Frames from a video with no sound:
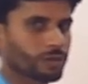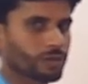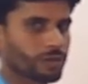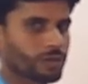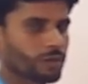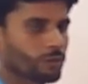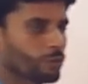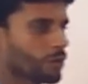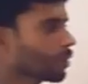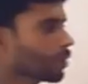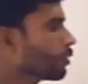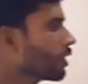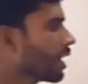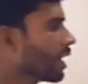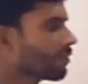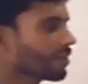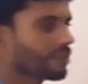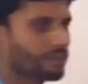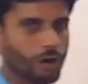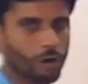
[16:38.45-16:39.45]
When we
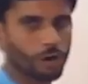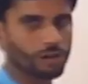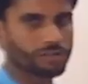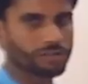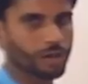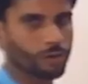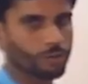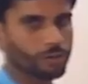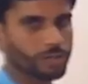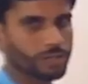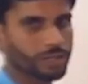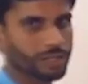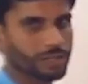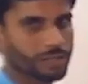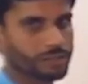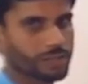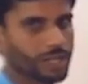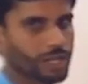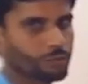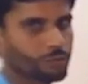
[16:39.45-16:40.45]
have a vowel sound,
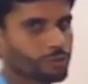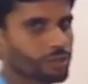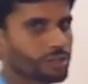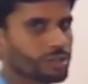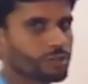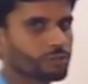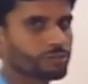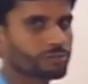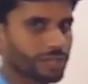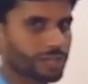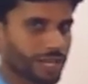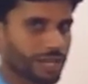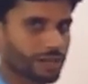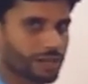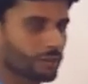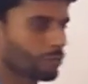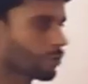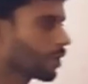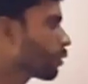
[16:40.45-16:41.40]
then we use N.